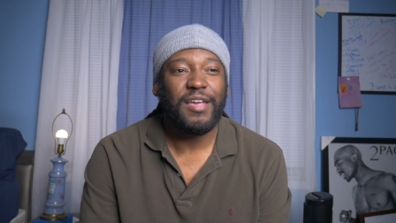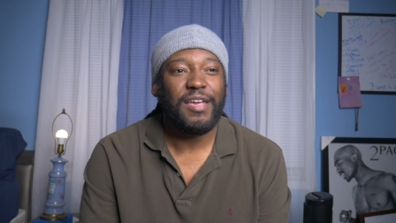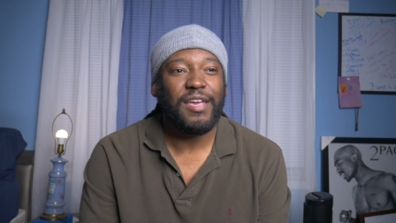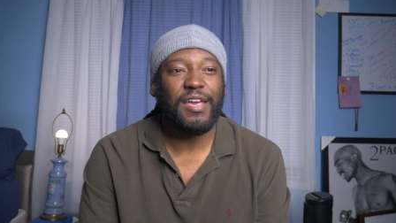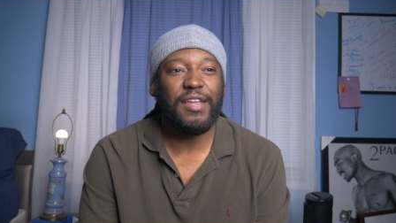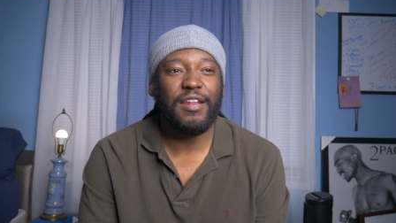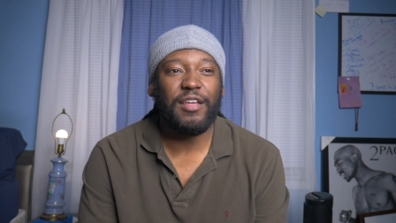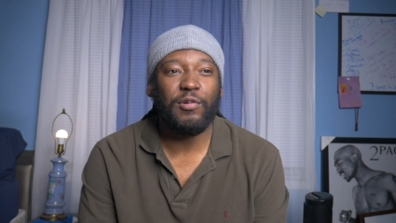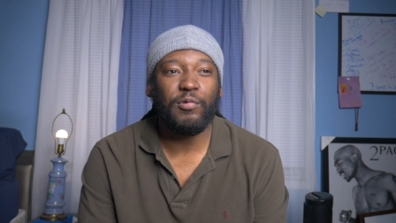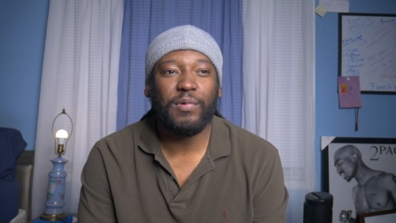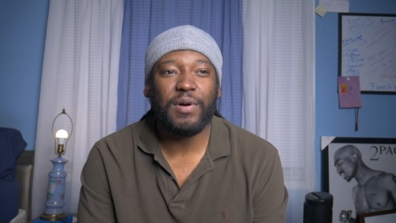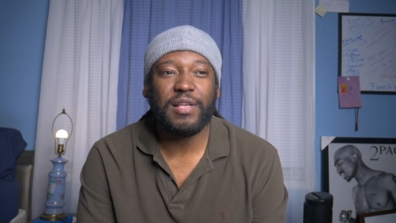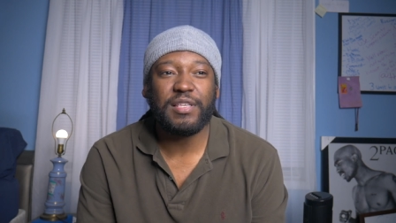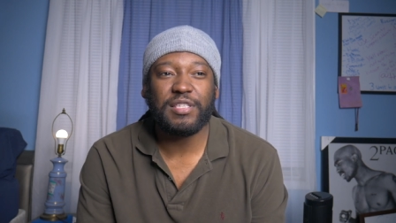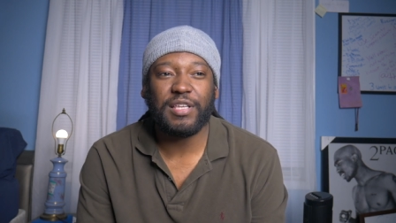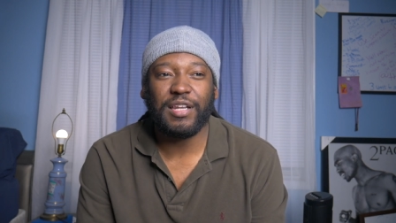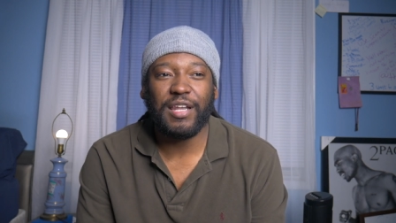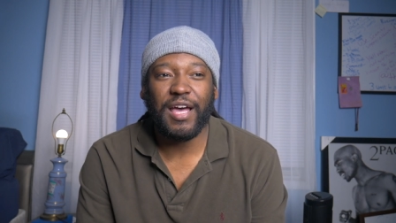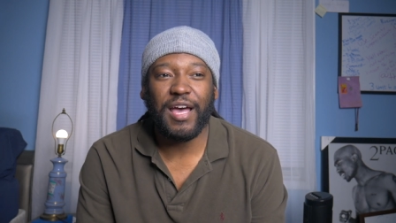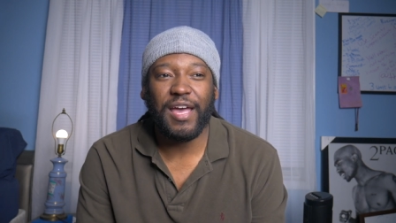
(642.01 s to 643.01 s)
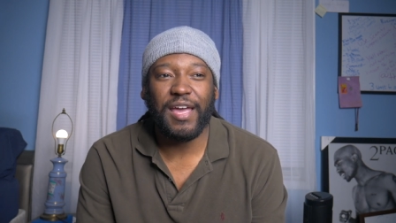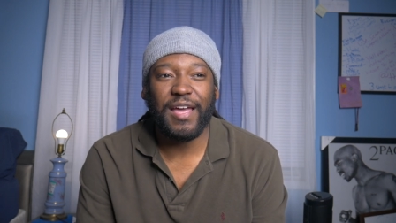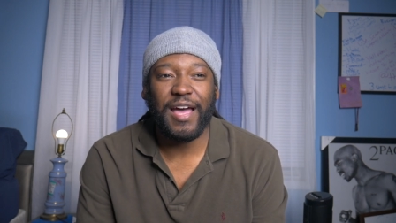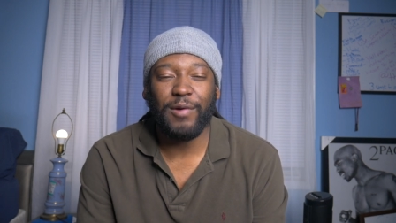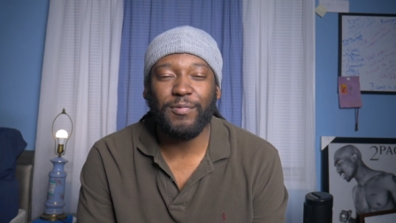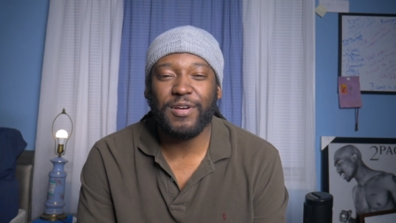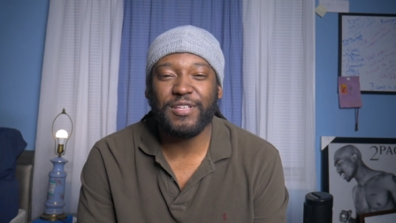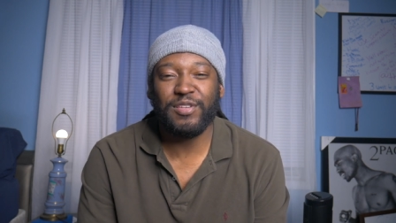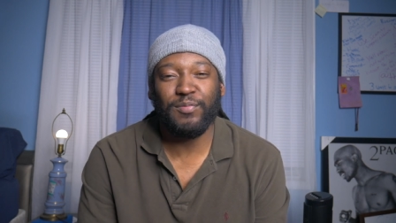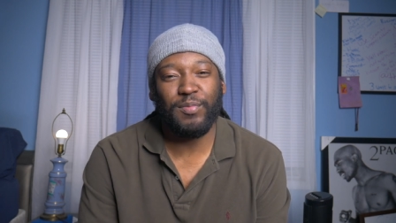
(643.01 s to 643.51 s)
And it wasn't like, I
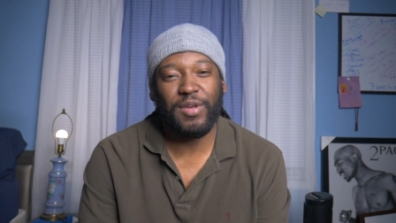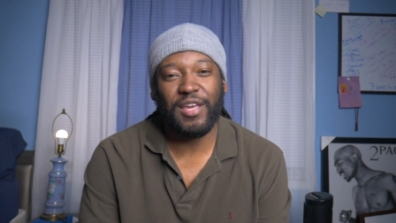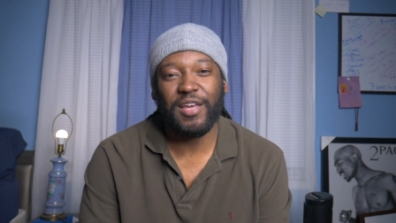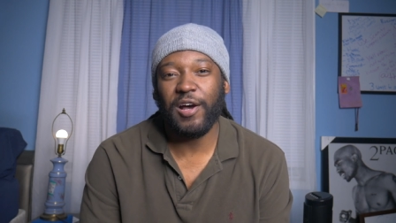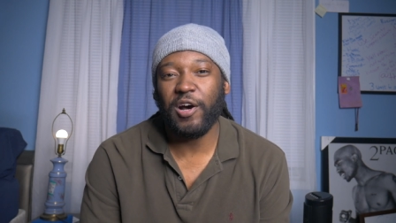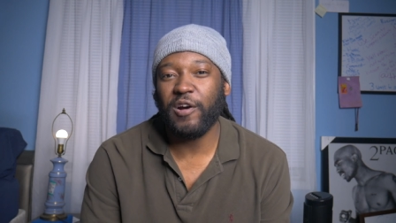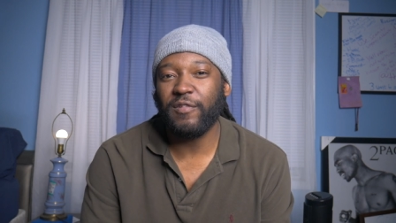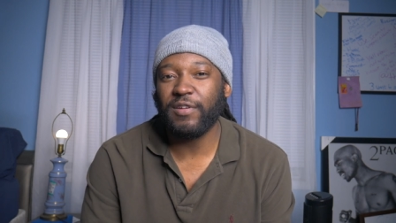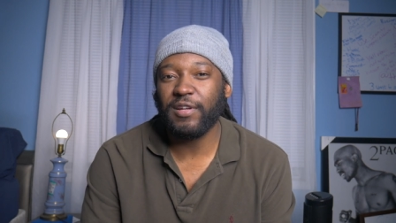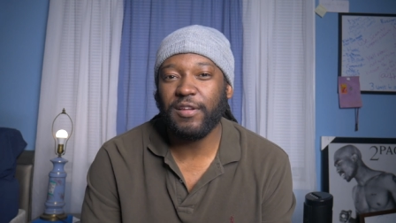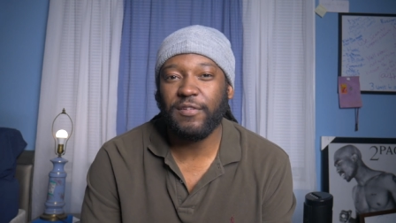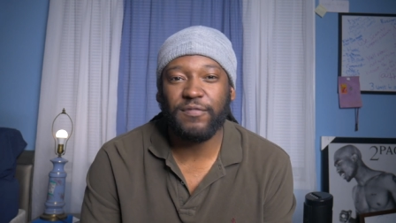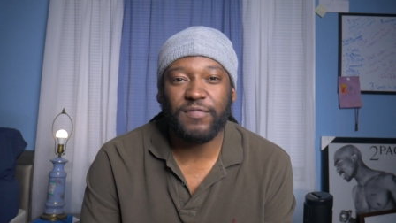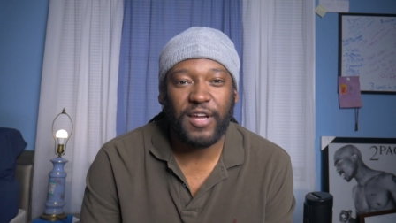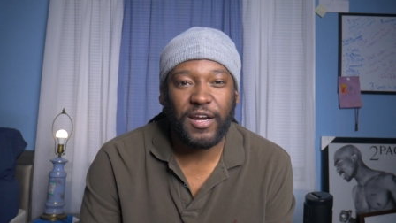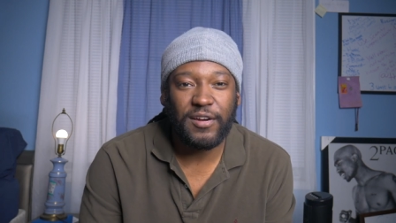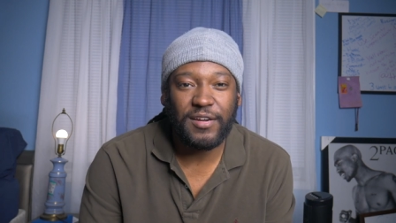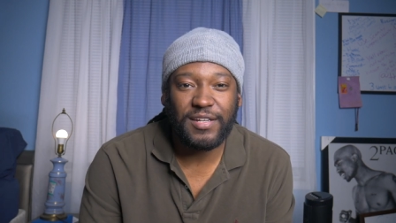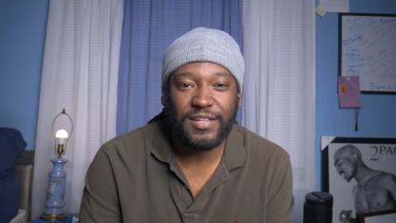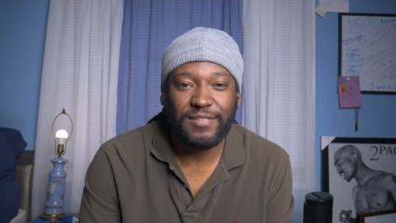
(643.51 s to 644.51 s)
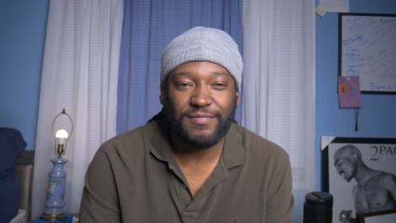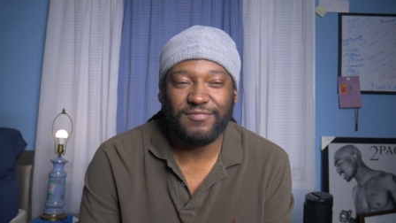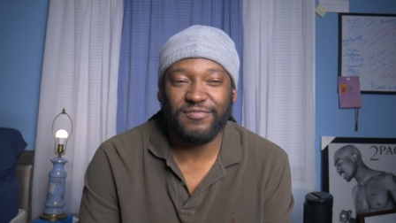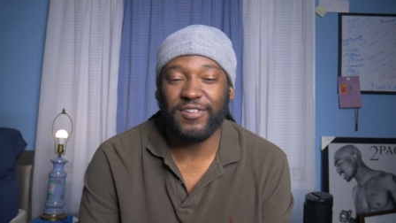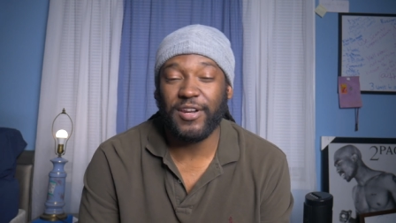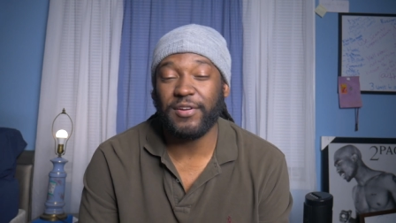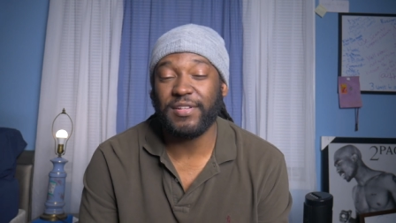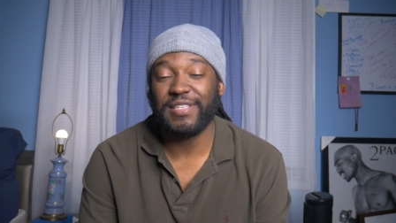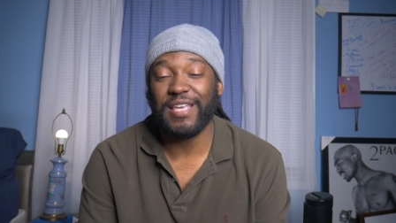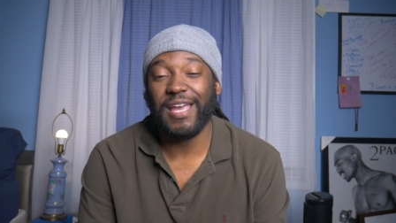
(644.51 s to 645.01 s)
wasn't being overly
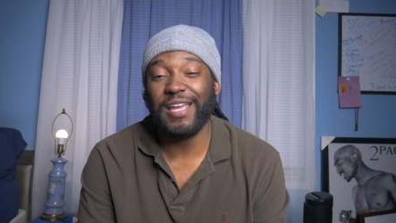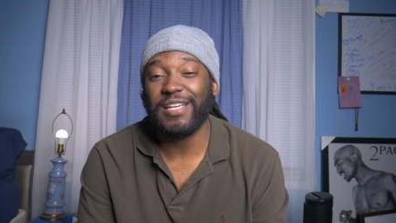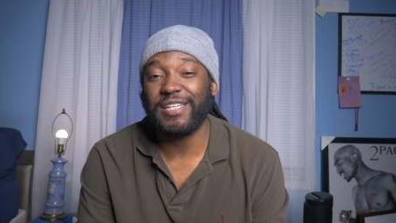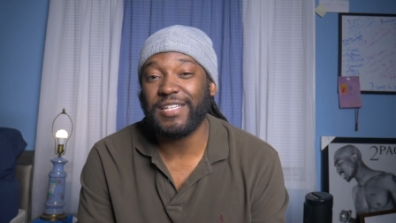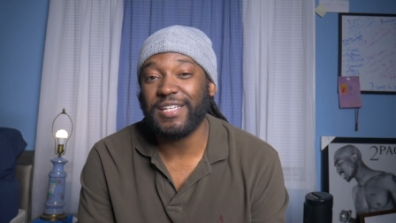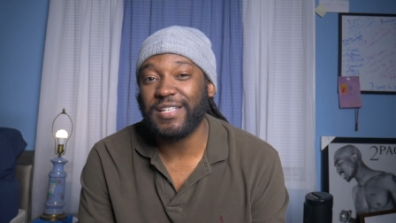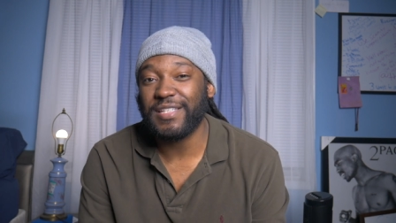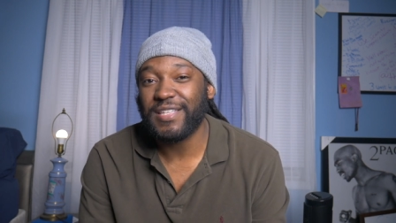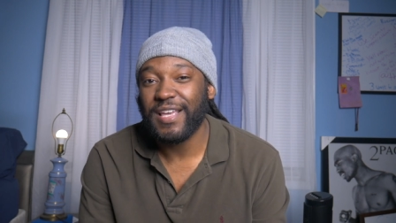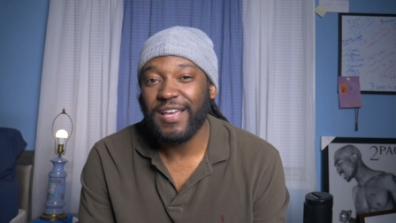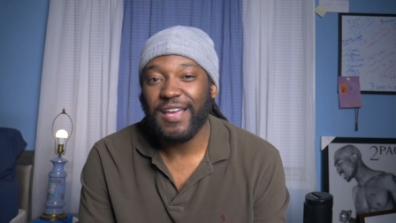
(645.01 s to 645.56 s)
flirtatious.